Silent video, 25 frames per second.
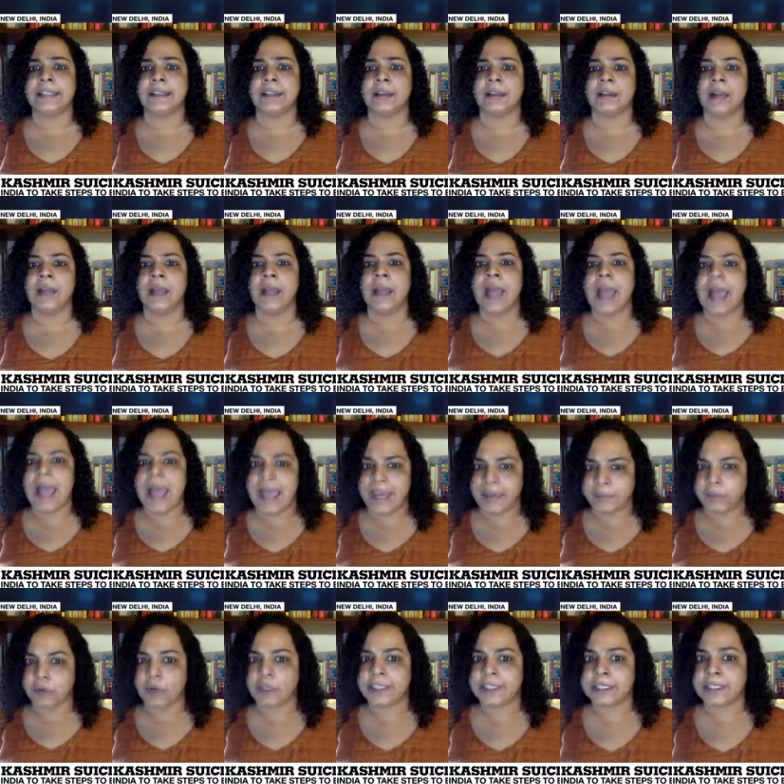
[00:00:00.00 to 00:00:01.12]
uh,
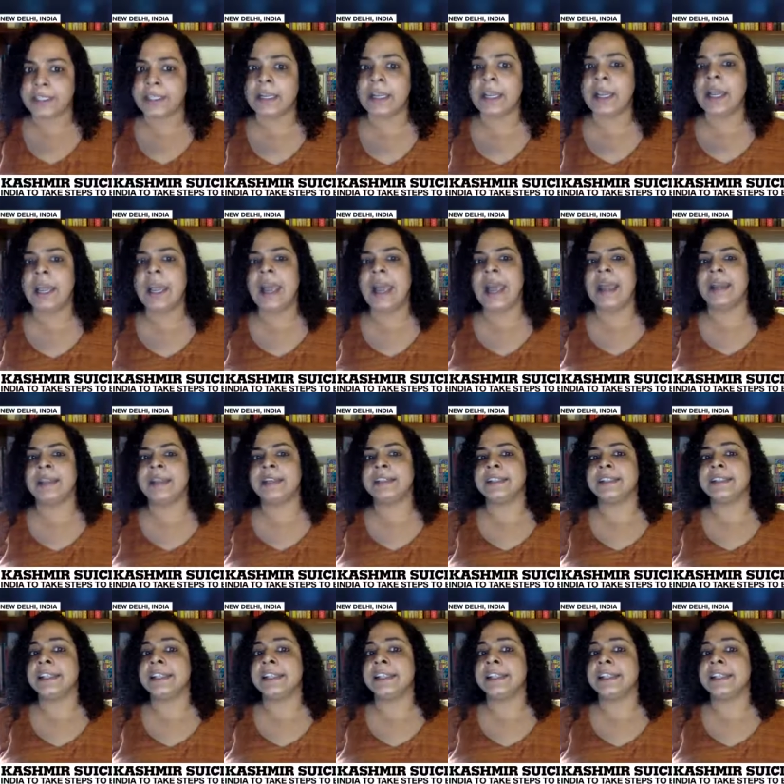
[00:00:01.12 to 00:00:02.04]
and Britain, and it is